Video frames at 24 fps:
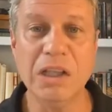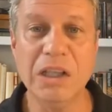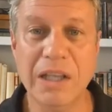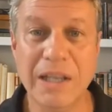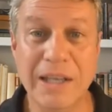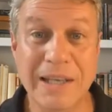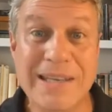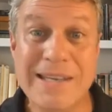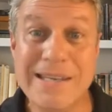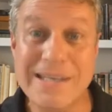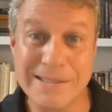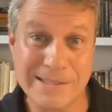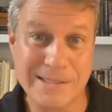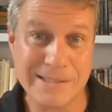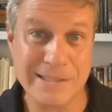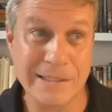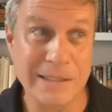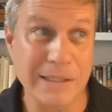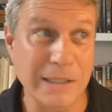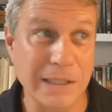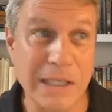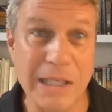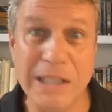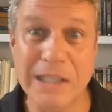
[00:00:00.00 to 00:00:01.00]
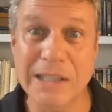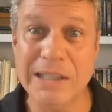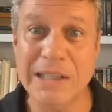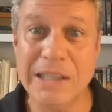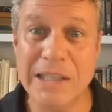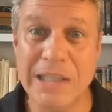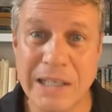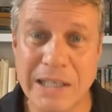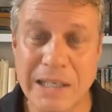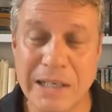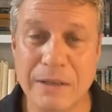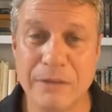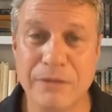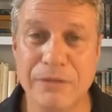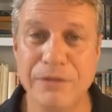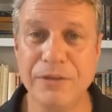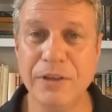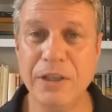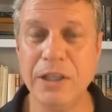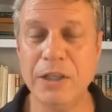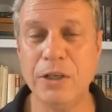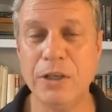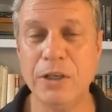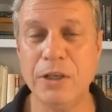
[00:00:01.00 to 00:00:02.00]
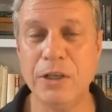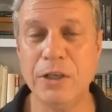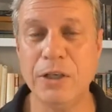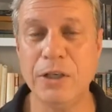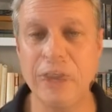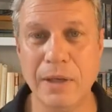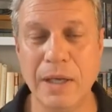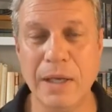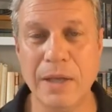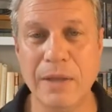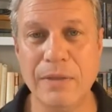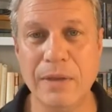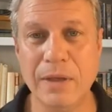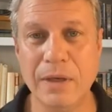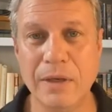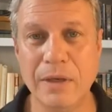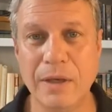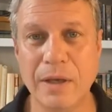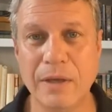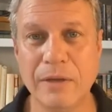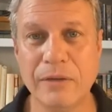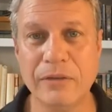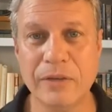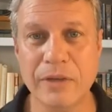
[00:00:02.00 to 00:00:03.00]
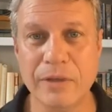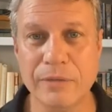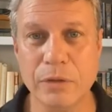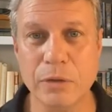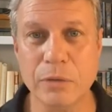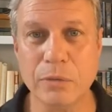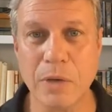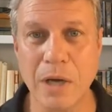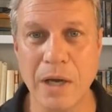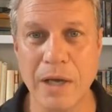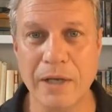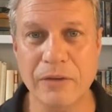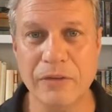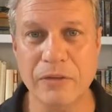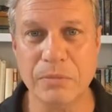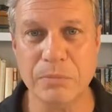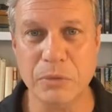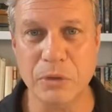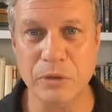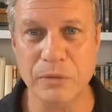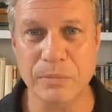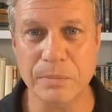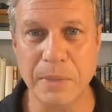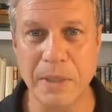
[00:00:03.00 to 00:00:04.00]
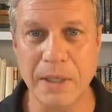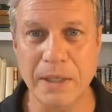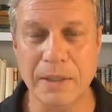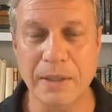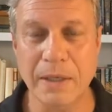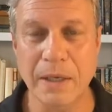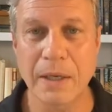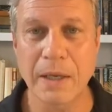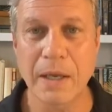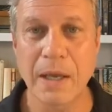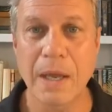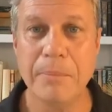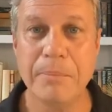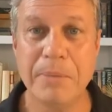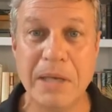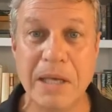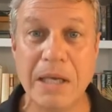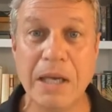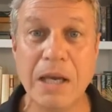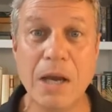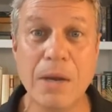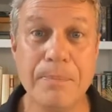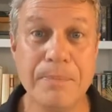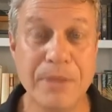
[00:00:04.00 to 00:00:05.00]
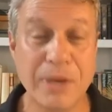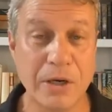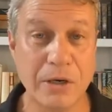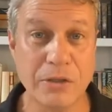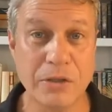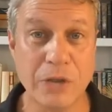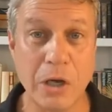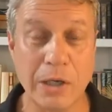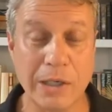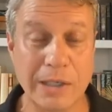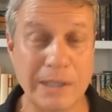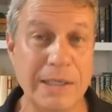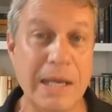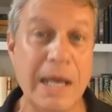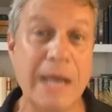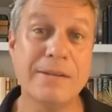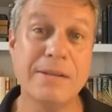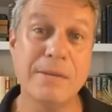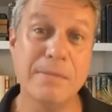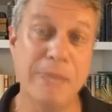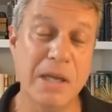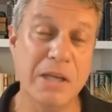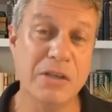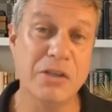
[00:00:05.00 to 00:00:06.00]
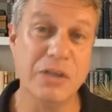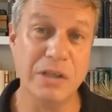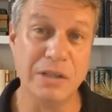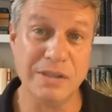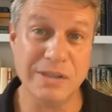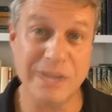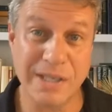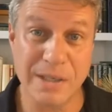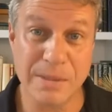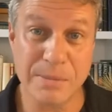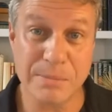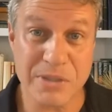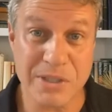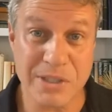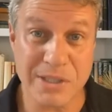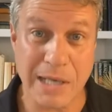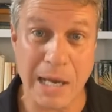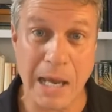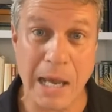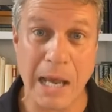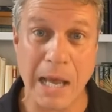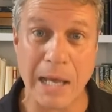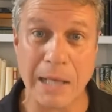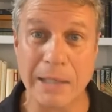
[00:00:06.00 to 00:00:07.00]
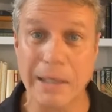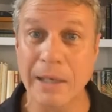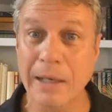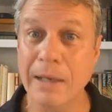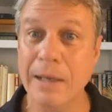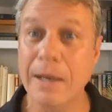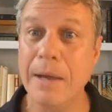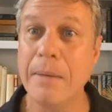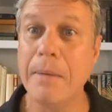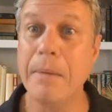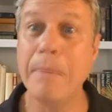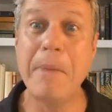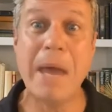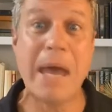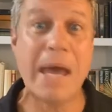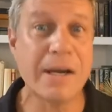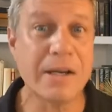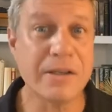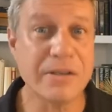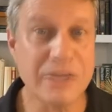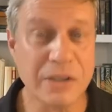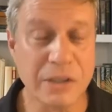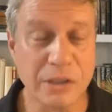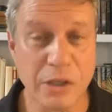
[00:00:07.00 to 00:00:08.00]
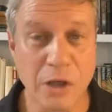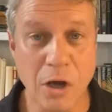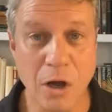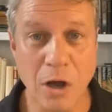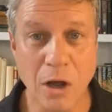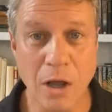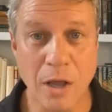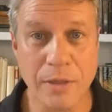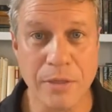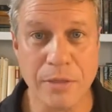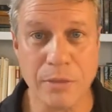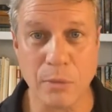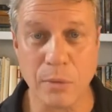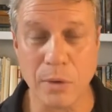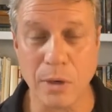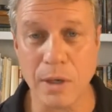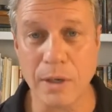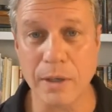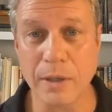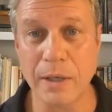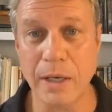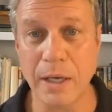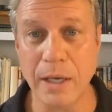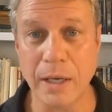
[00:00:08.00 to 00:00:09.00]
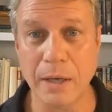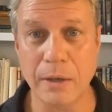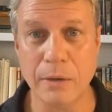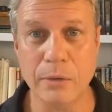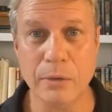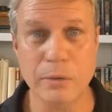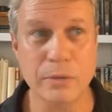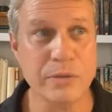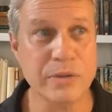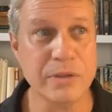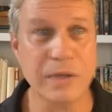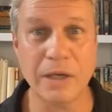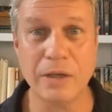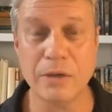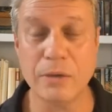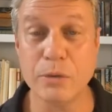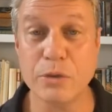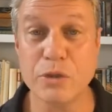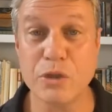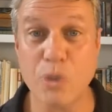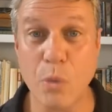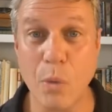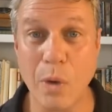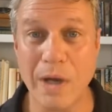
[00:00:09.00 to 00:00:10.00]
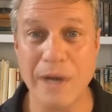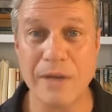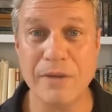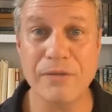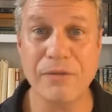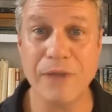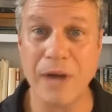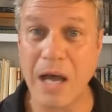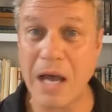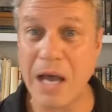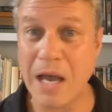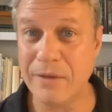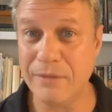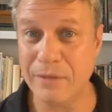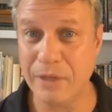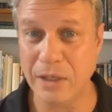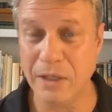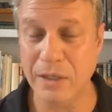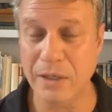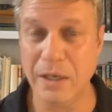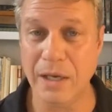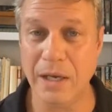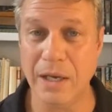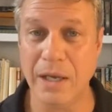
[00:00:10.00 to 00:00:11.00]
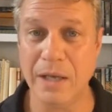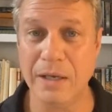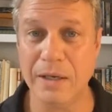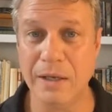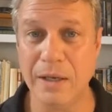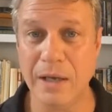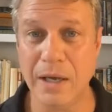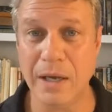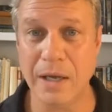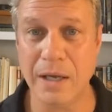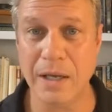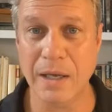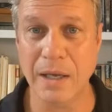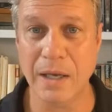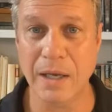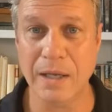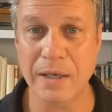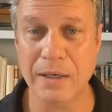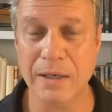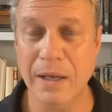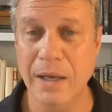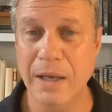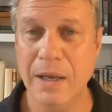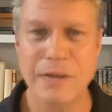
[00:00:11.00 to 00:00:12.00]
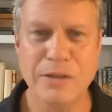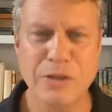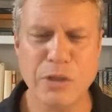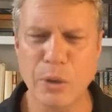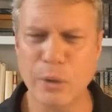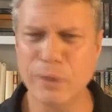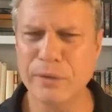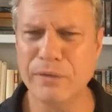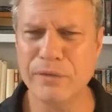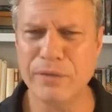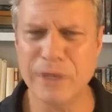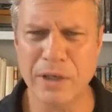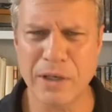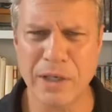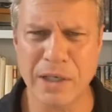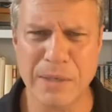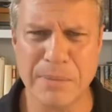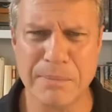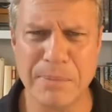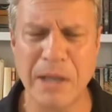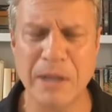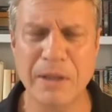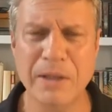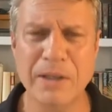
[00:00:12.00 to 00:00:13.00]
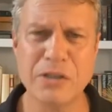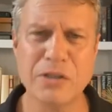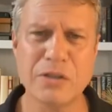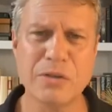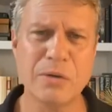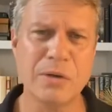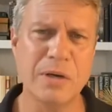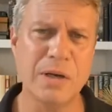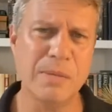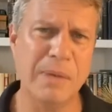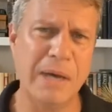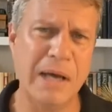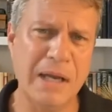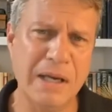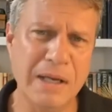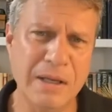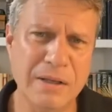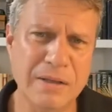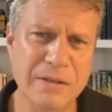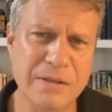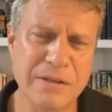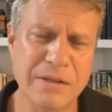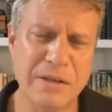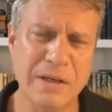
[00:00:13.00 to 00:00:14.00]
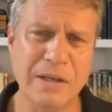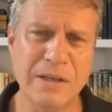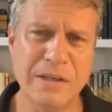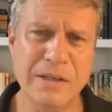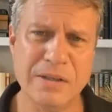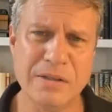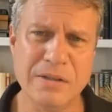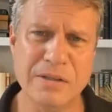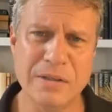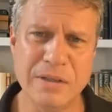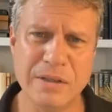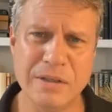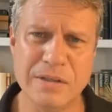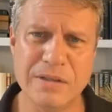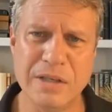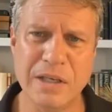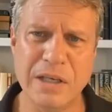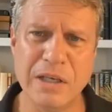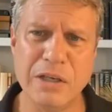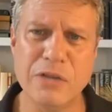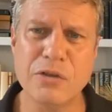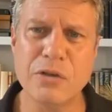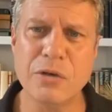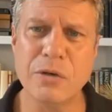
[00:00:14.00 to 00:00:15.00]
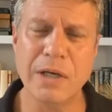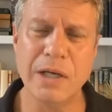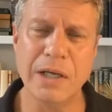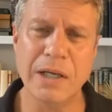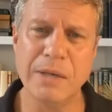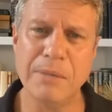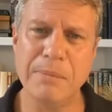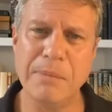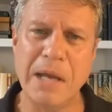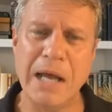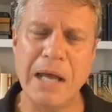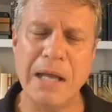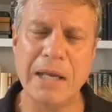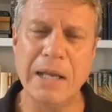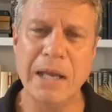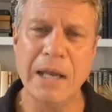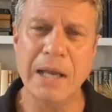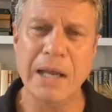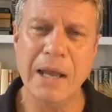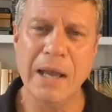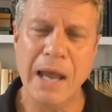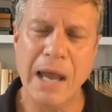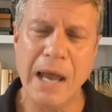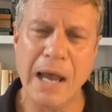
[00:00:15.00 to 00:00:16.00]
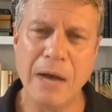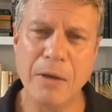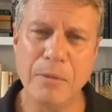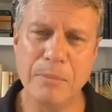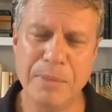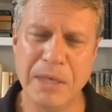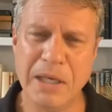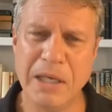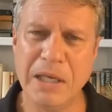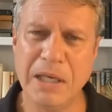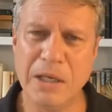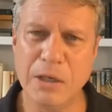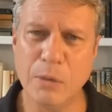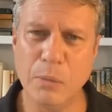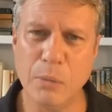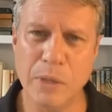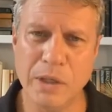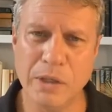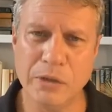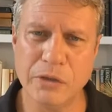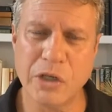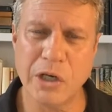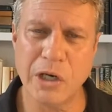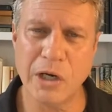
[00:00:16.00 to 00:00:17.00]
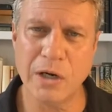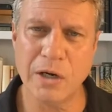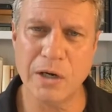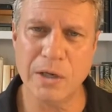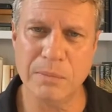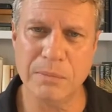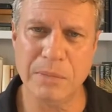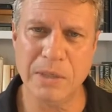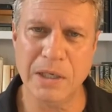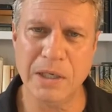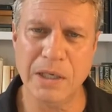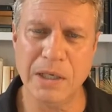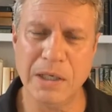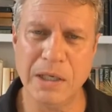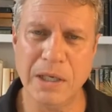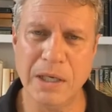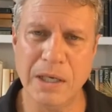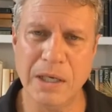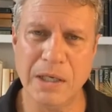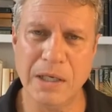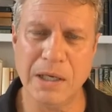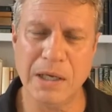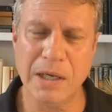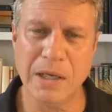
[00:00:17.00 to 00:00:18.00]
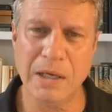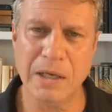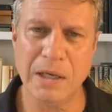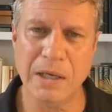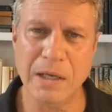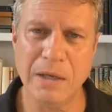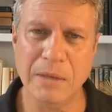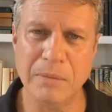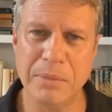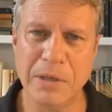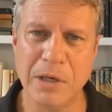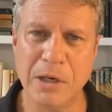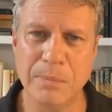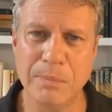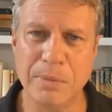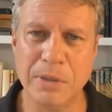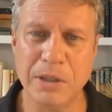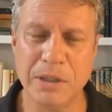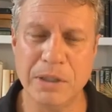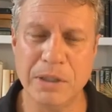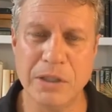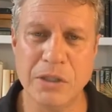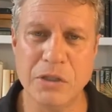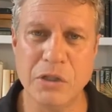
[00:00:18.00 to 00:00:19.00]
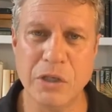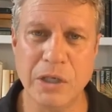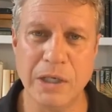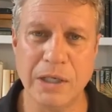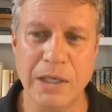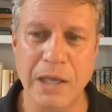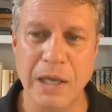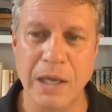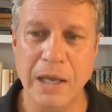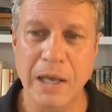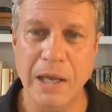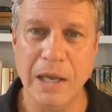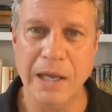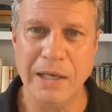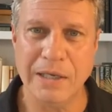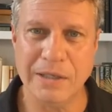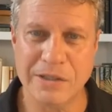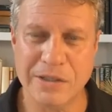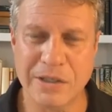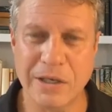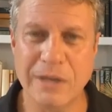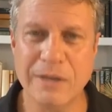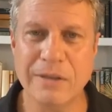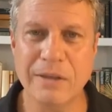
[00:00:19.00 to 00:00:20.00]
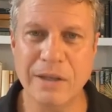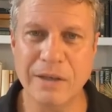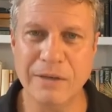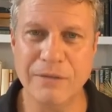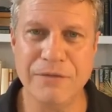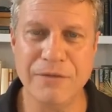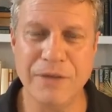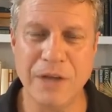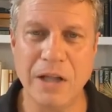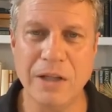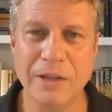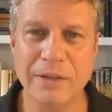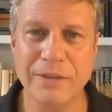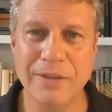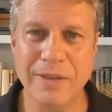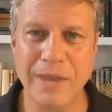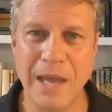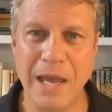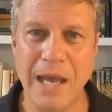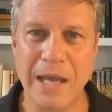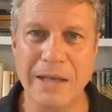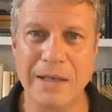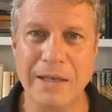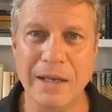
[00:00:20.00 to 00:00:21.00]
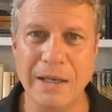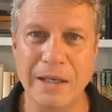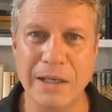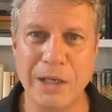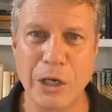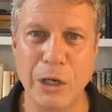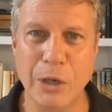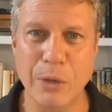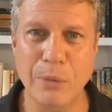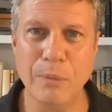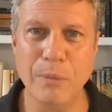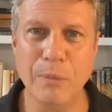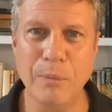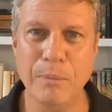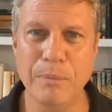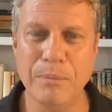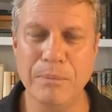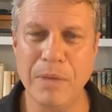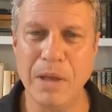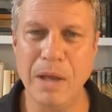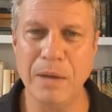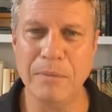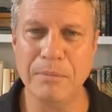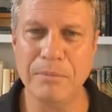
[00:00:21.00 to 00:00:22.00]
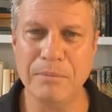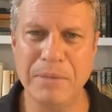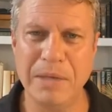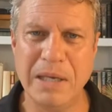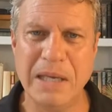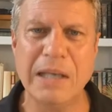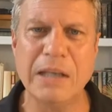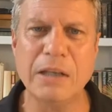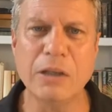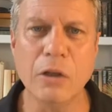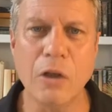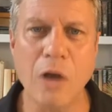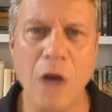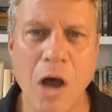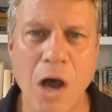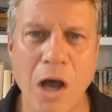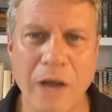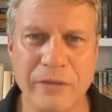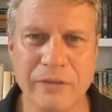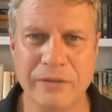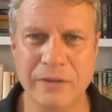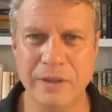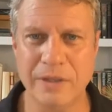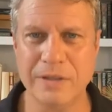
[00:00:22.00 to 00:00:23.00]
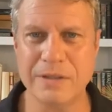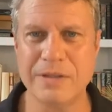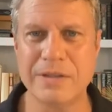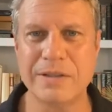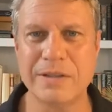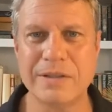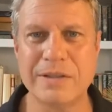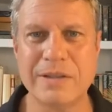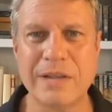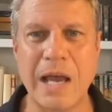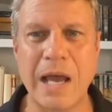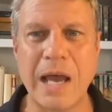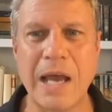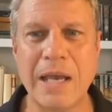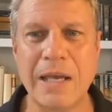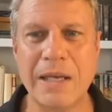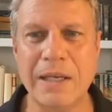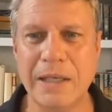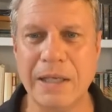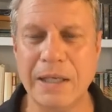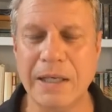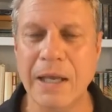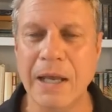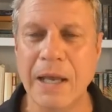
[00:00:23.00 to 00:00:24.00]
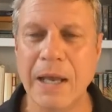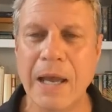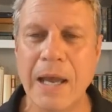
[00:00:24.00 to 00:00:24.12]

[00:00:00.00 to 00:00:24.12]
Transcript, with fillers: is still a leading figure within the civil rights movement, being up there talking, not to mention Tim Scott, Madison Cawthorn, uh, who's uh, who's 25 and and uh, and told a very compelling story about his uh, his his injury and about how being in a wheelchair and being a, uh, a paraplegic, he suddenly felt that you know uh, being lost in society.